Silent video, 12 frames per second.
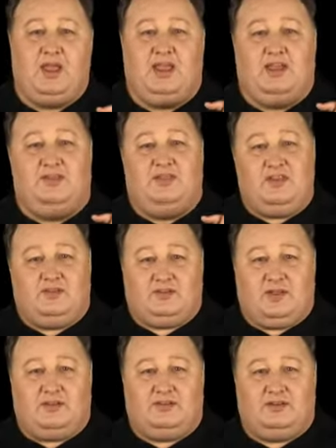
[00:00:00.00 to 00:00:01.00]
In this
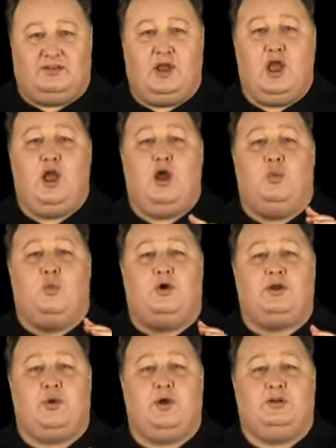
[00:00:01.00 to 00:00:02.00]
lesson, we're
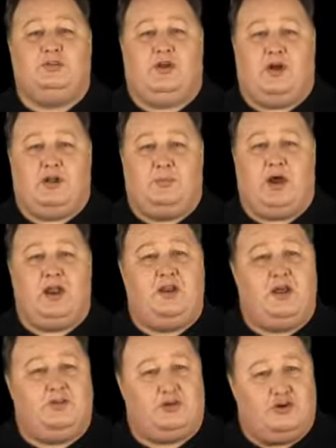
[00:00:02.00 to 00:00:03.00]
going to talk about
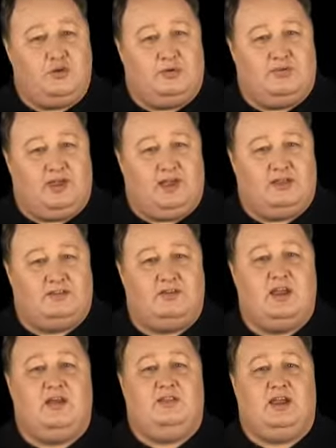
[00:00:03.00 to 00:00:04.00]
another group of hands
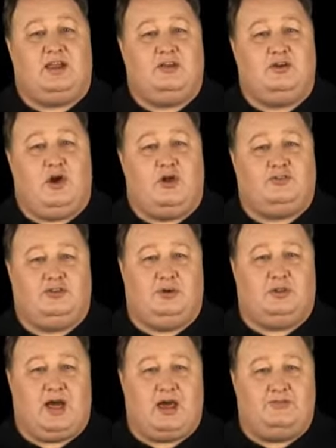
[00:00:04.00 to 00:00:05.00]
that can cost you a
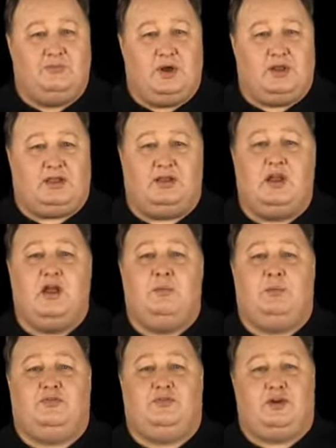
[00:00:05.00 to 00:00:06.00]
lot of money,
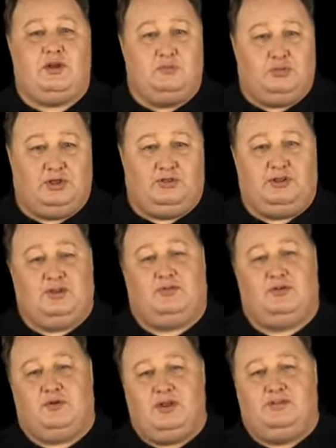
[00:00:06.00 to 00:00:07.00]
but for a completely
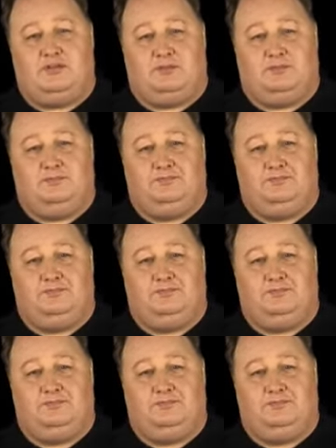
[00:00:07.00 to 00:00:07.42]
different reason.